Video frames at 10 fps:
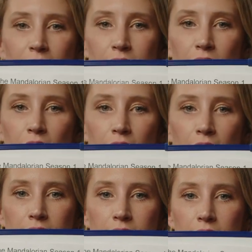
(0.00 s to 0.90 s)
Sorry, I
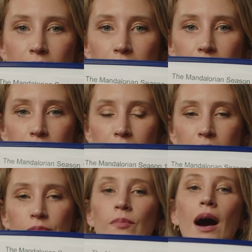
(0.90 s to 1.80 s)
just didn't mm. think it,
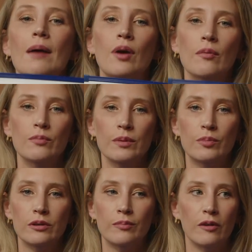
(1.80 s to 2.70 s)
it. My problem with
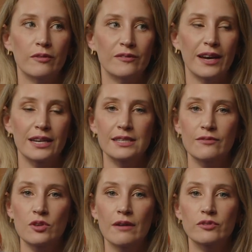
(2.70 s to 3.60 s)
Book of Boba Fett is if
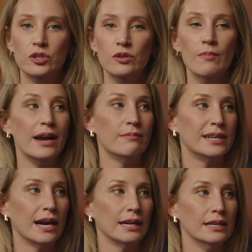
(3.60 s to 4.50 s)
you have two main
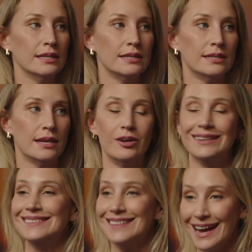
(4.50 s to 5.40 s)
protagonists that are
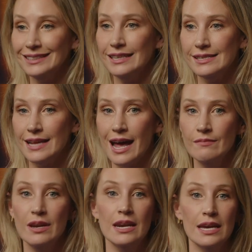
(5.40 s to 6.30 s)
exactly the same
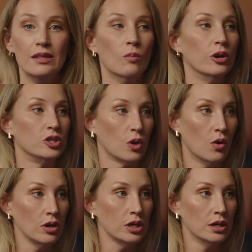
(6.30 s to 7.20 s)
and neither want to
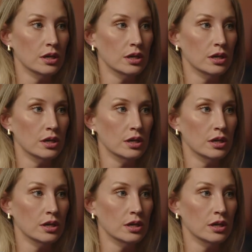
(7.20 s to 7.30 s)
talk,